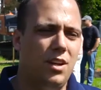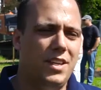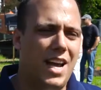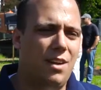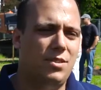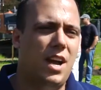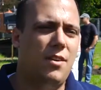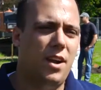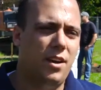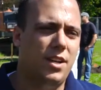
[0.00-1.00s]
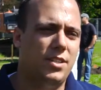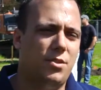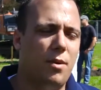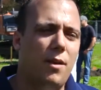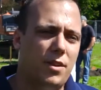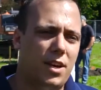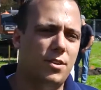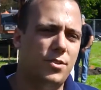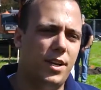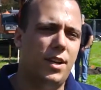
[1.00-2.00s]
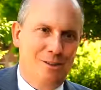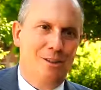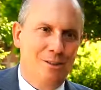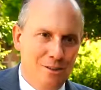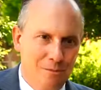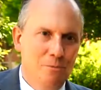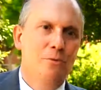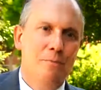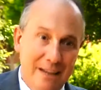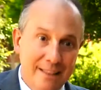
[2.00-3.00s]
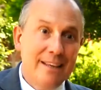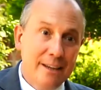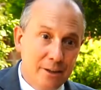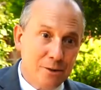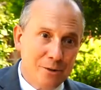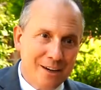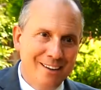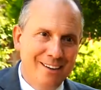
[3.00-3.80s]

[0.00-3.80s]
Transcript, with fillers: downtown areas throughout the country. This is a movement in the industry.